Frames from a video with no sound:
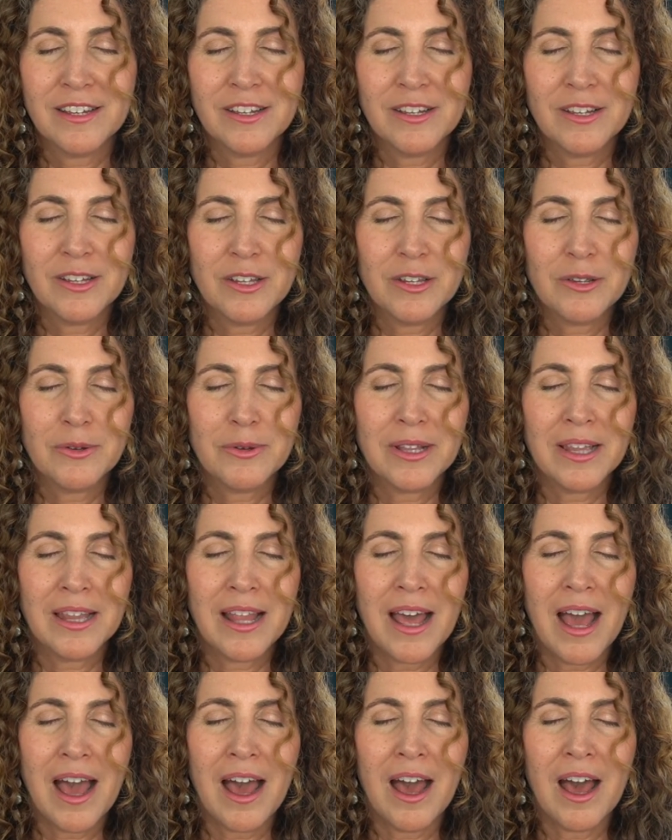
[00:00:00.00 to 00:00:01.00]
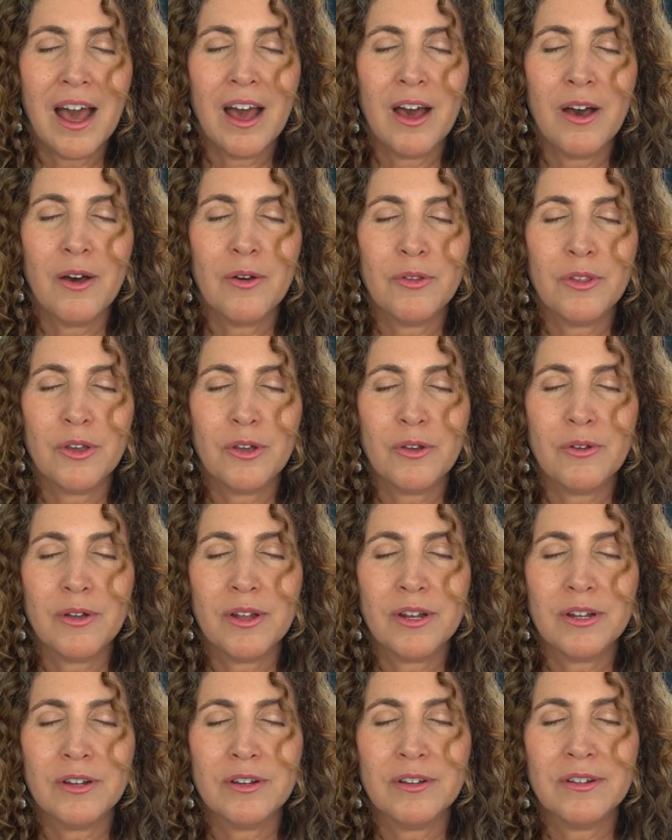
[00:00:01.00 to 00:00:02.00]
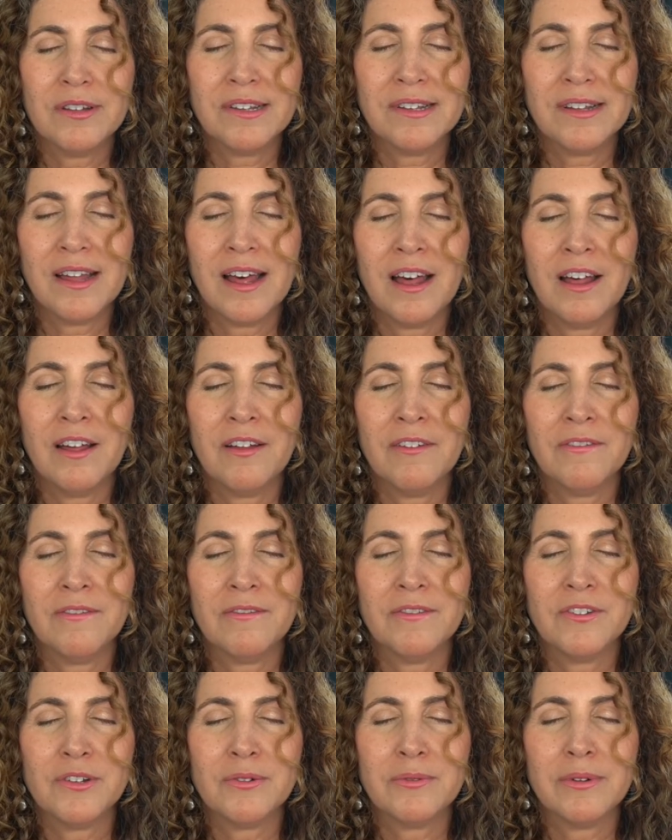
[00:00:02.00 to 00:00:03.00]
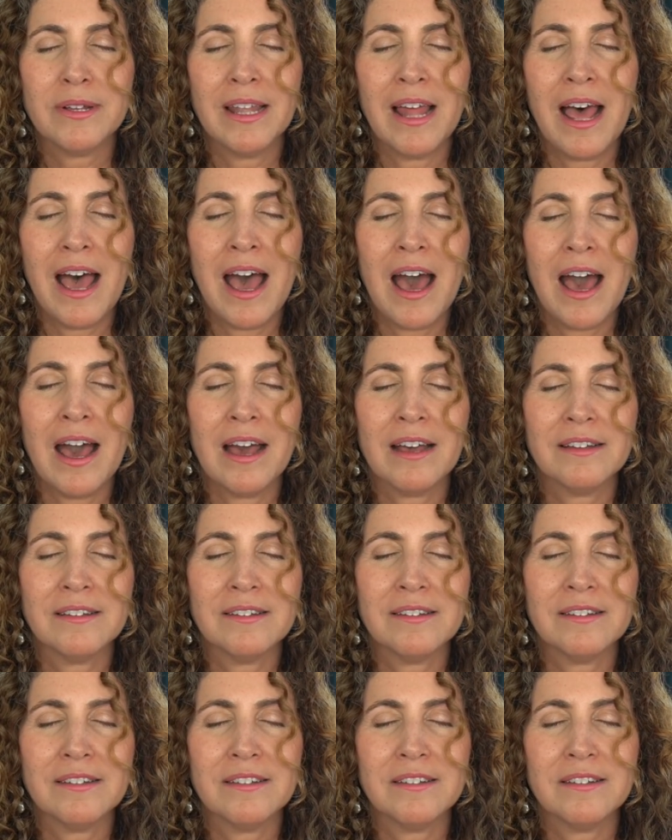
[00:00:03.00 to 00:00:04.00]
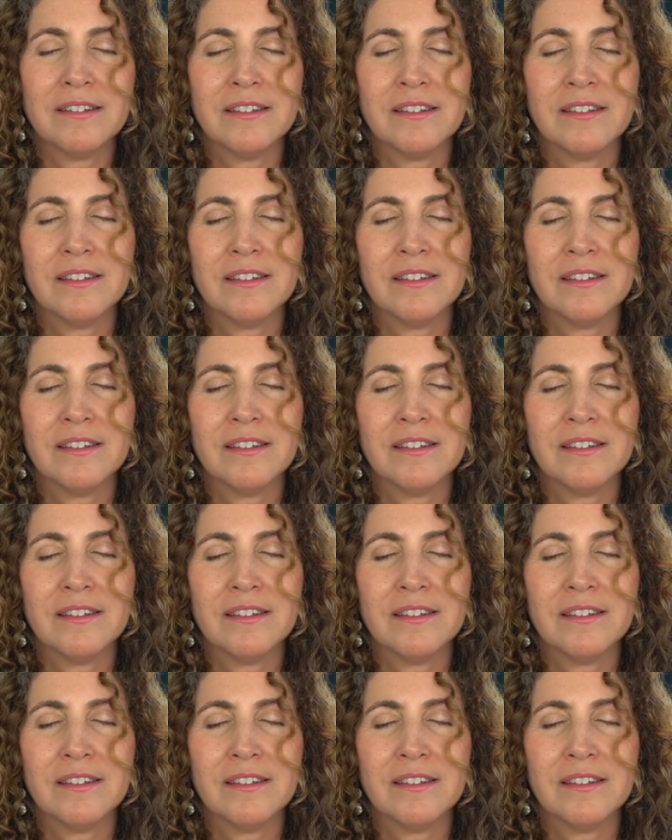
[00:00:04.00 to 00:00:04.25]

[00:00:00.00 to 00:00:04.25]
you allow the critical self to relax,